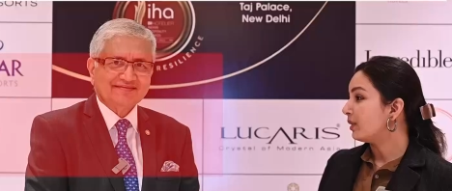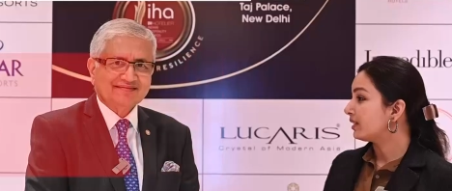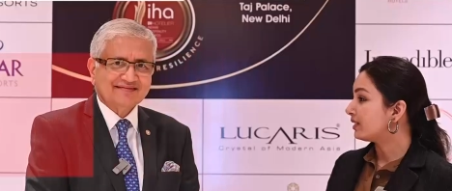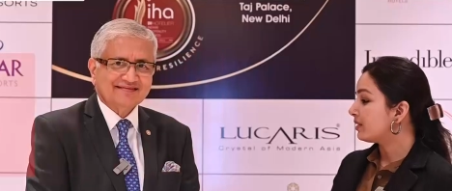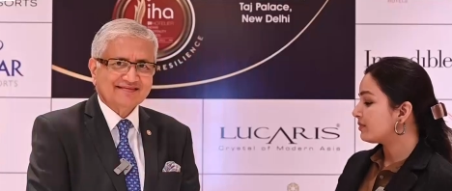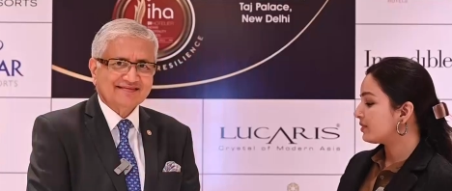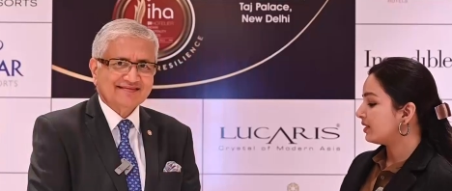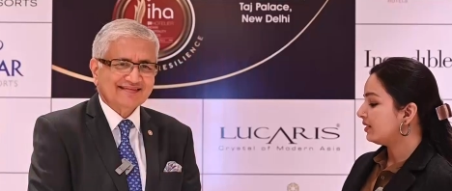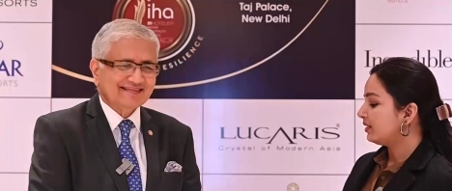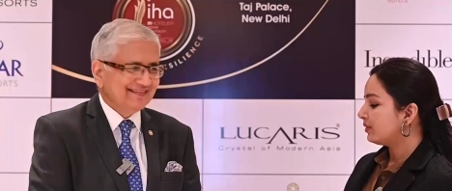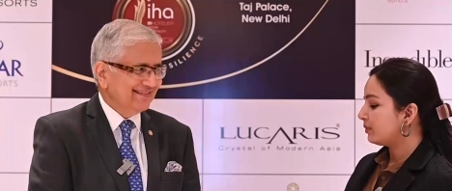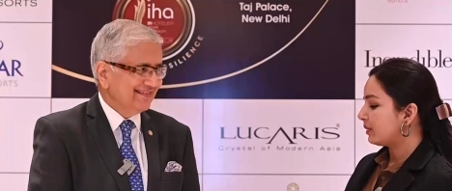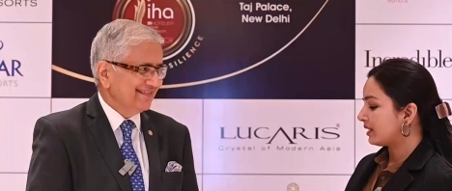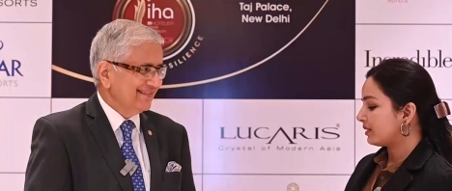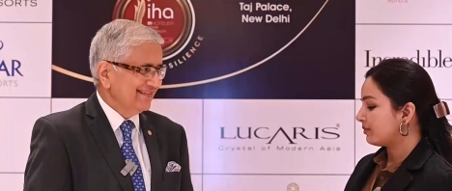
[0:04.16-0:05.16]
Speaker 1: Welcome, sir.
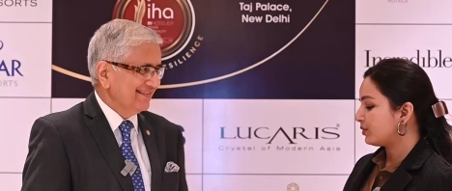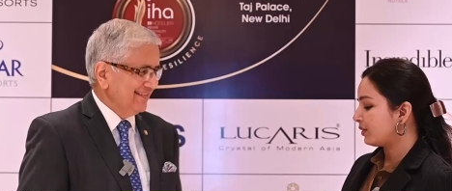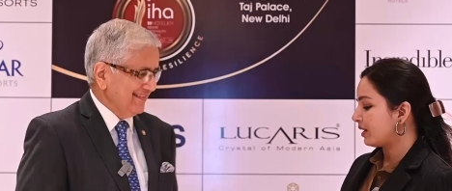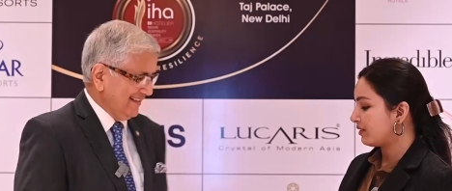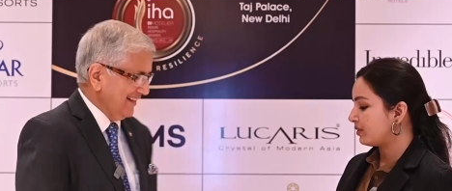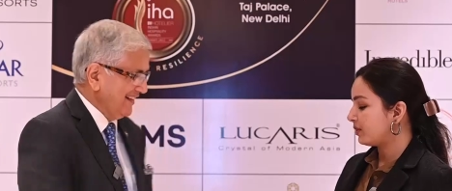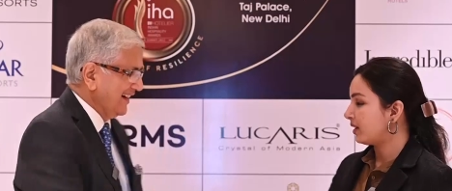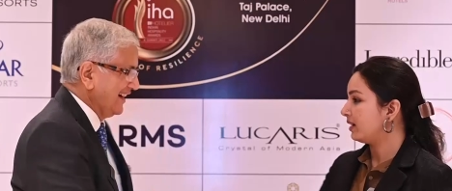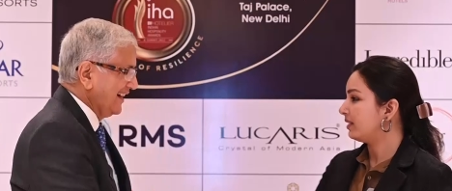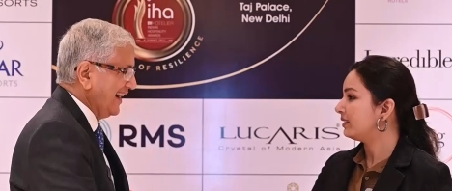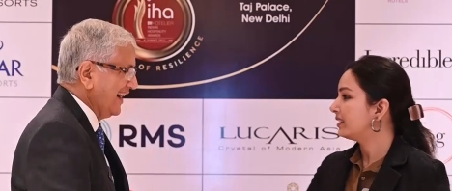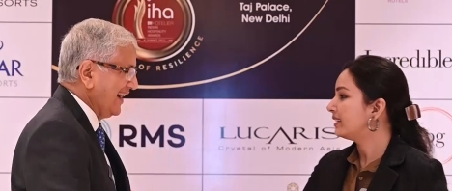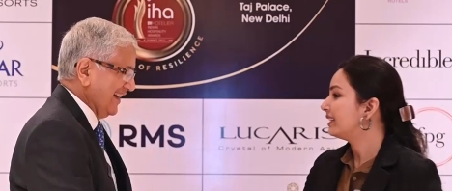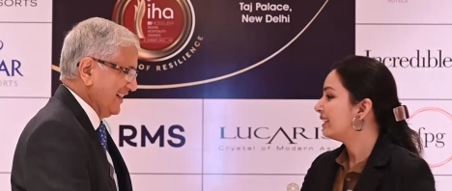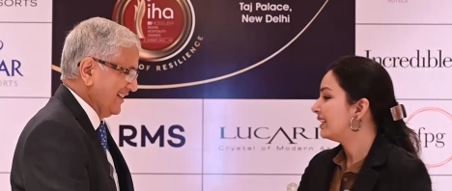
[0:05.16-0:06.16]
Welcome to have you here.
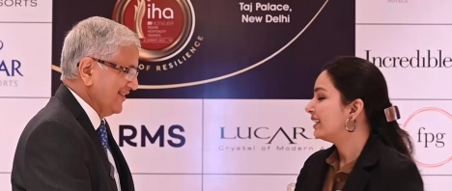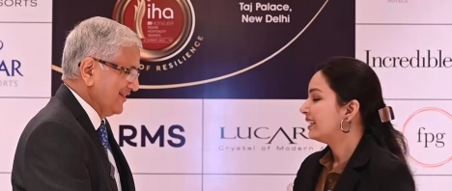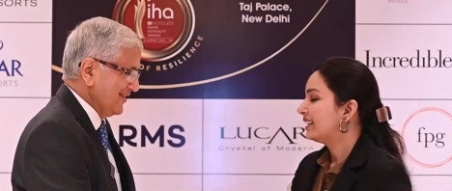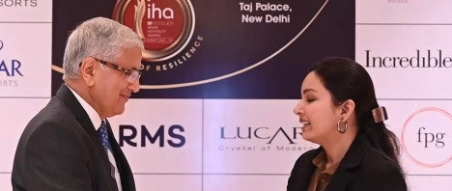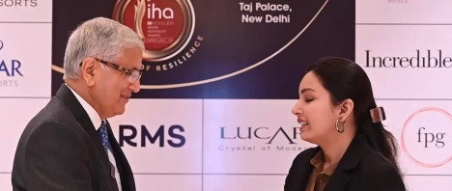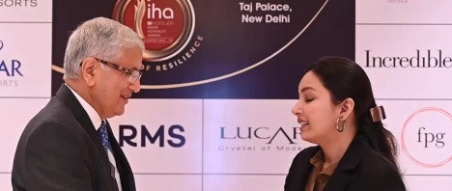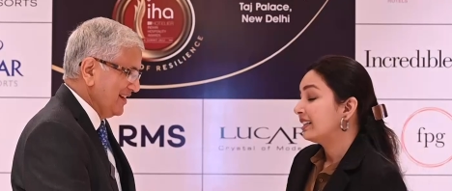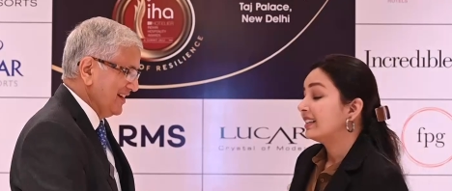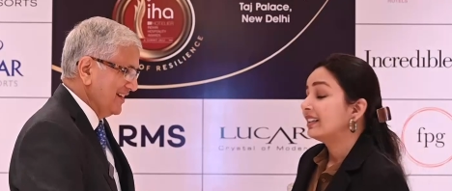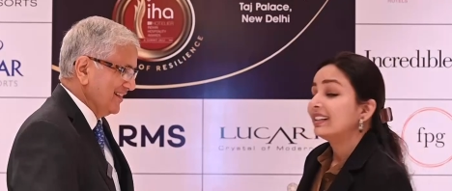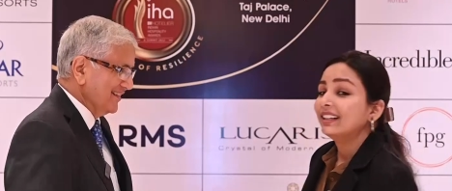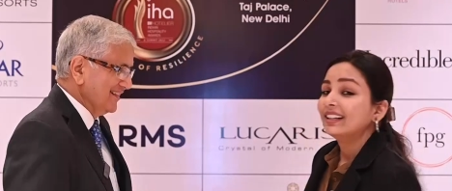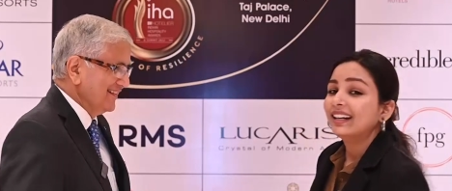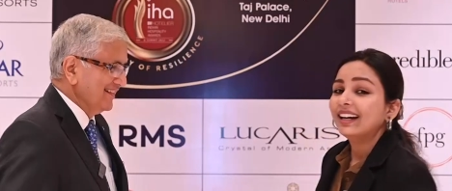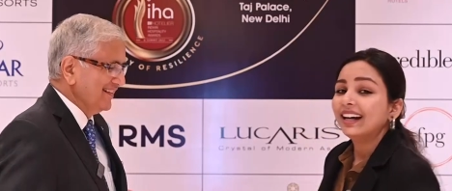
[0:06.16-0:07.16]
Good to be
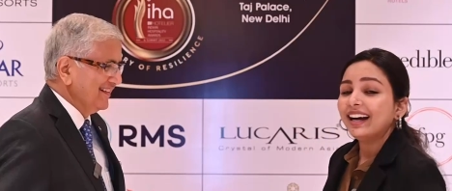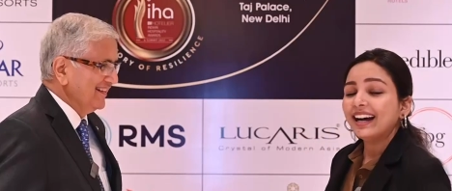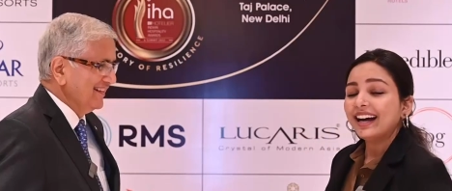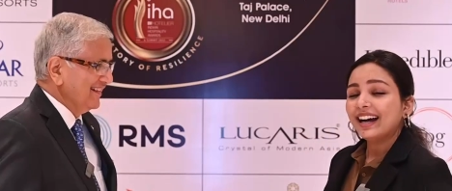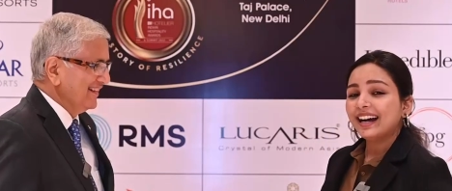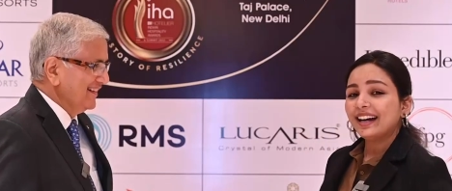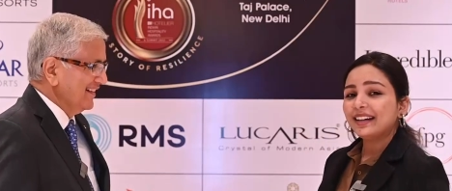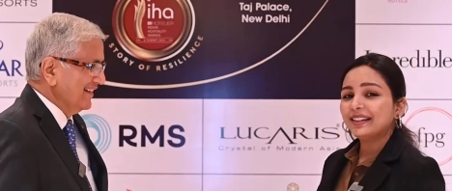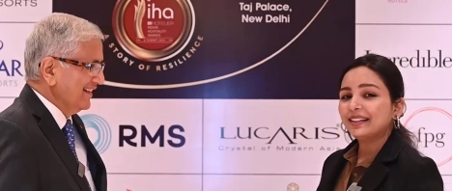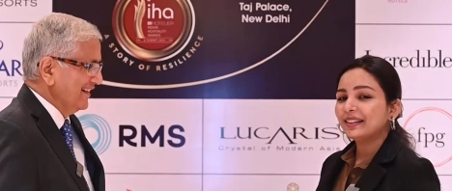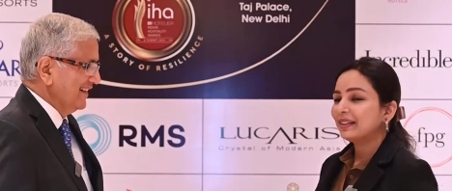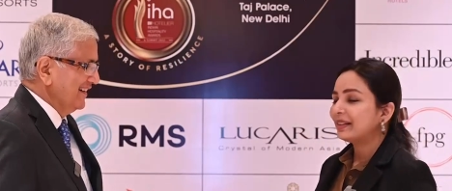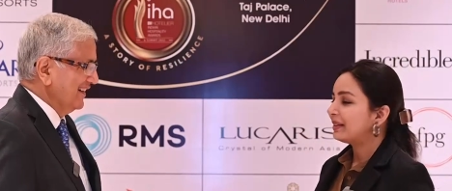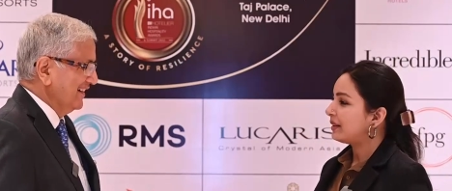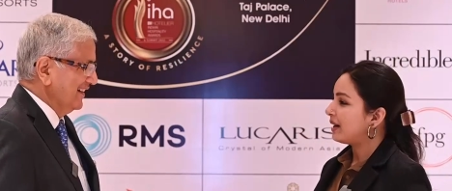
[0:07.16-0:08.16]
here. Uh,
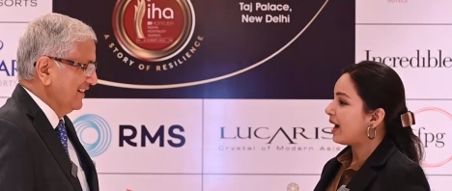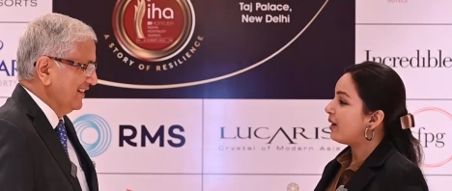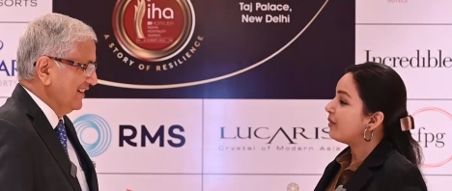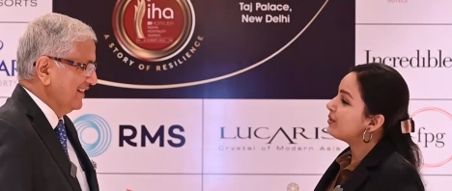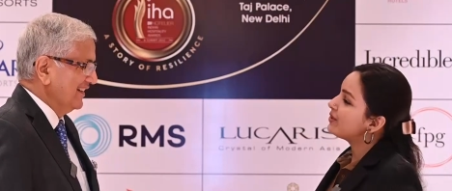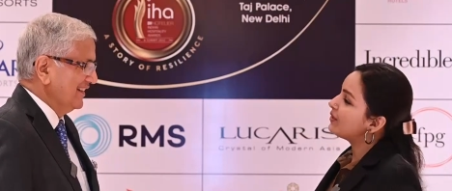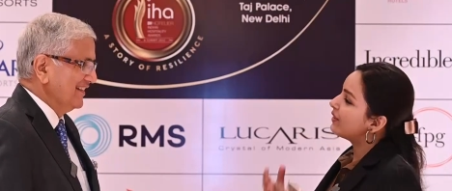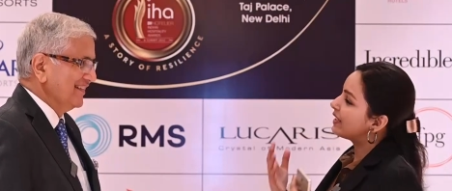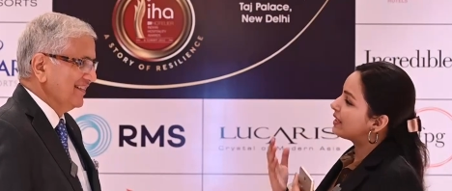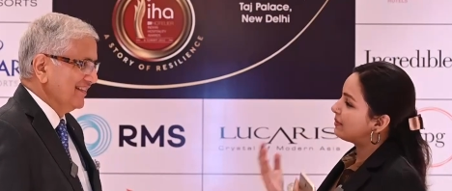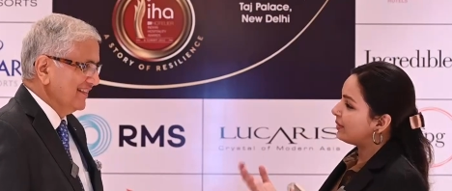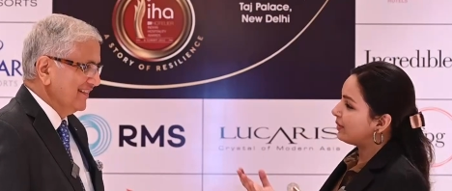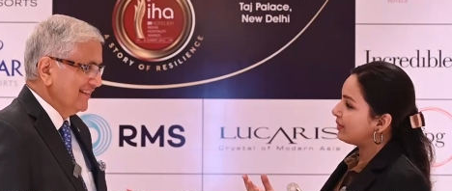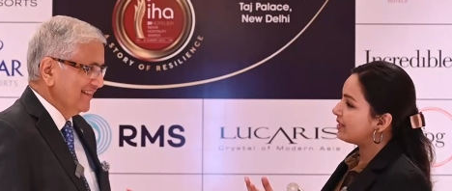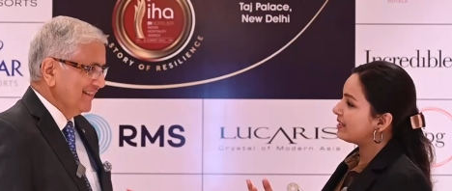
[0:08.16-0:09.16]
how was your
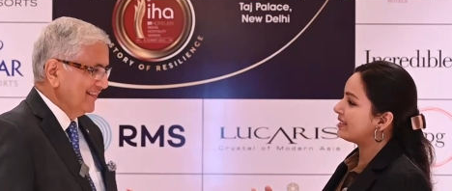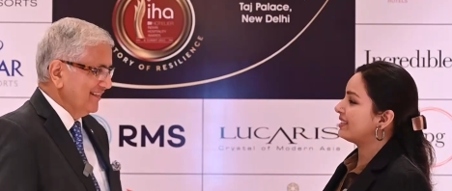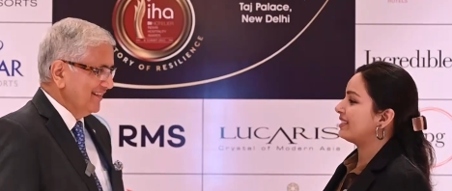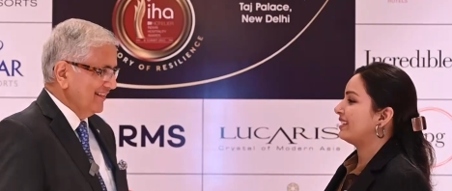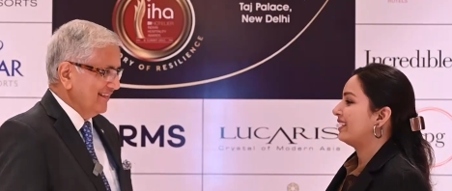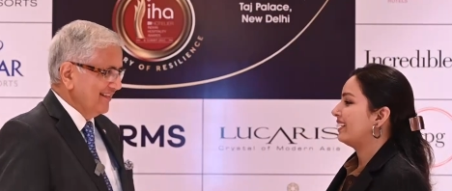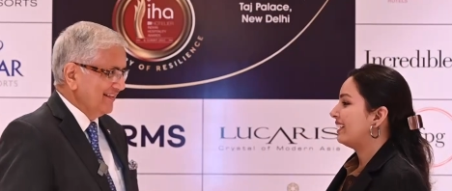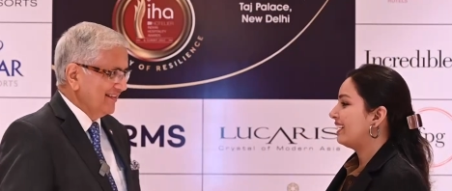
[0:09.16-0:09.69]
experience